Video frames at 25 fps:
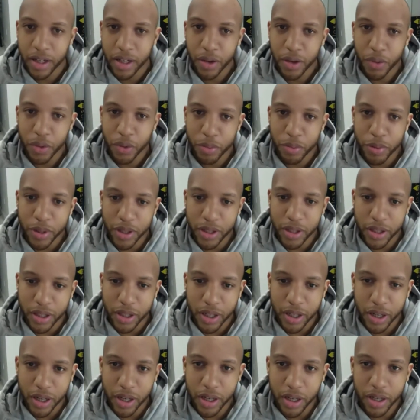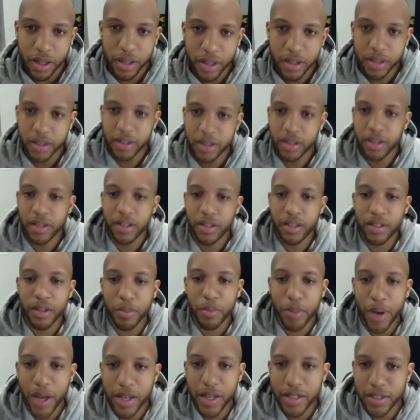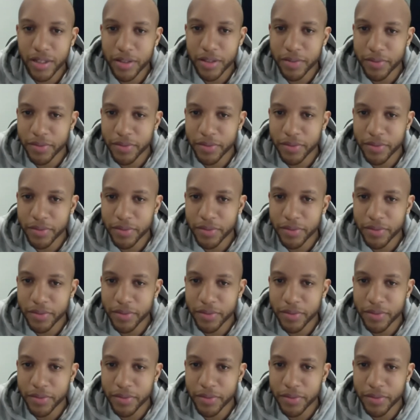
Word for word: would be the uh, the positive.